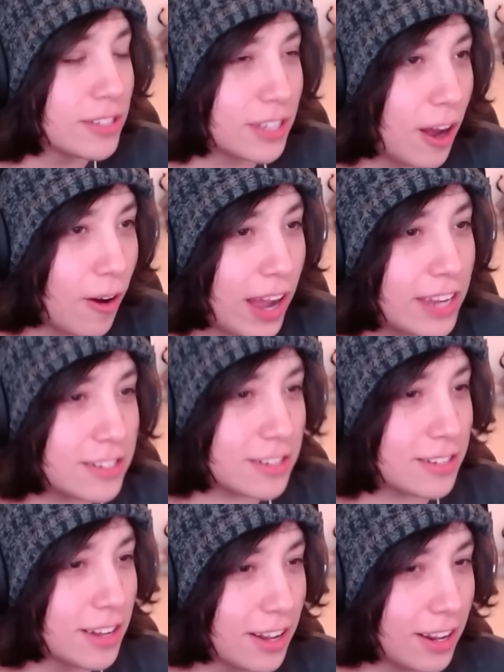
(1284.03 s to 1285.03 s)
So I
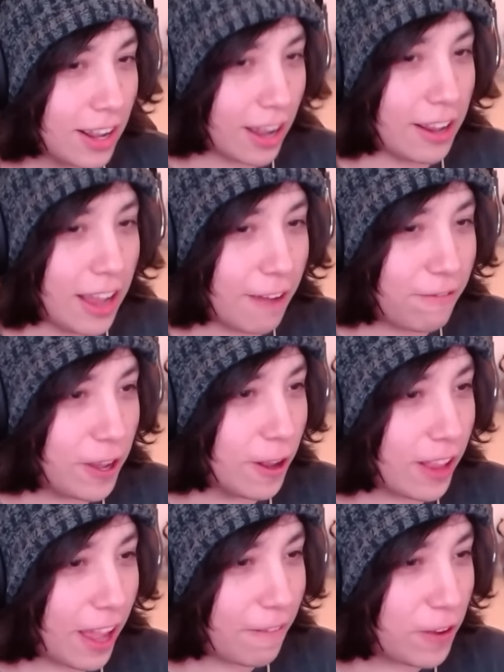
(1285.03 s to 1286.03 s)
just I, I
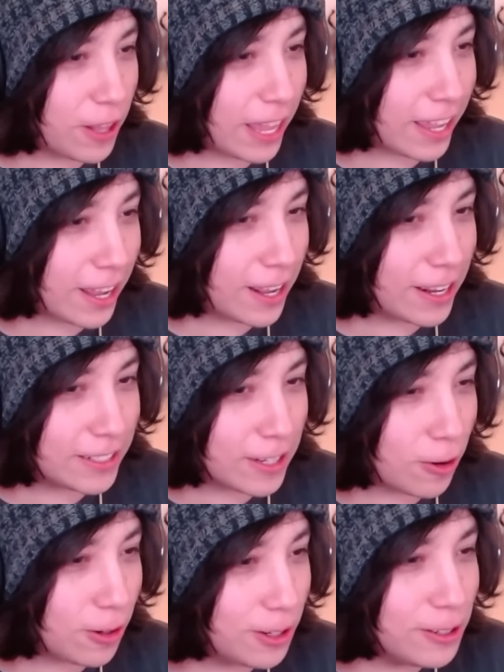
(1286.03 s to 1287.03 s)
feel I feel like a
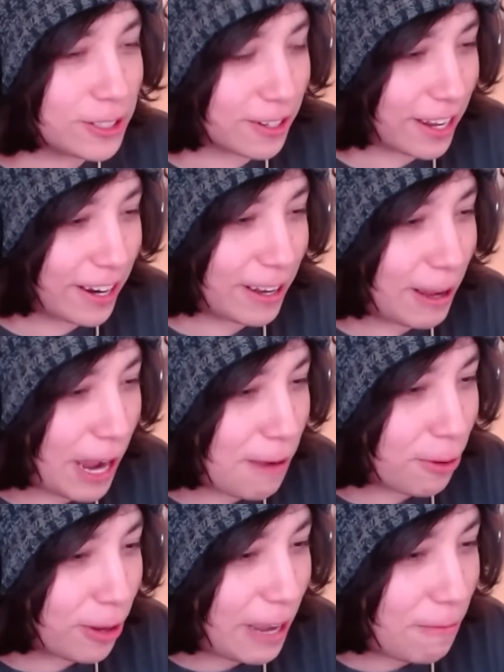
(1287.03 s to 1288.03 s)
total loser there. I,
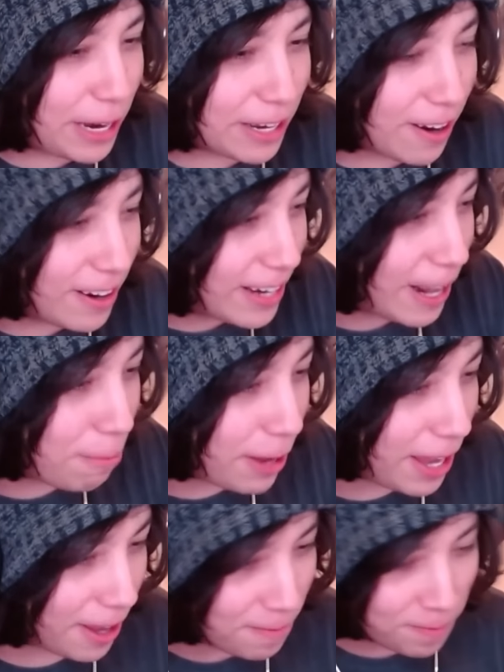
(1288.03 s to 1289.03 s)
I pull out my card and I
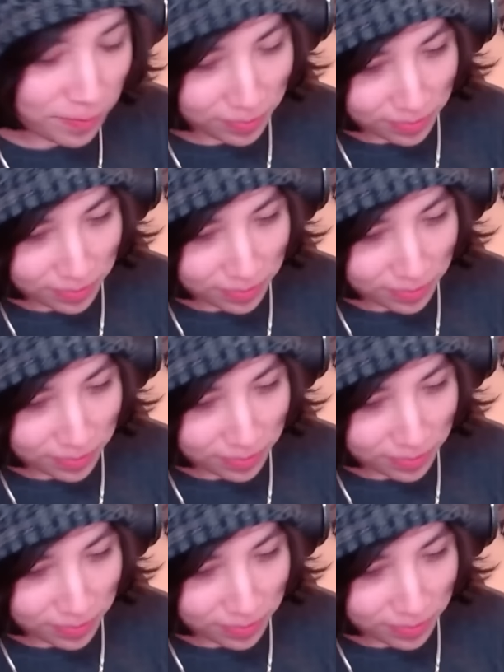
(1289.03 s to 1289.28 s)
pay.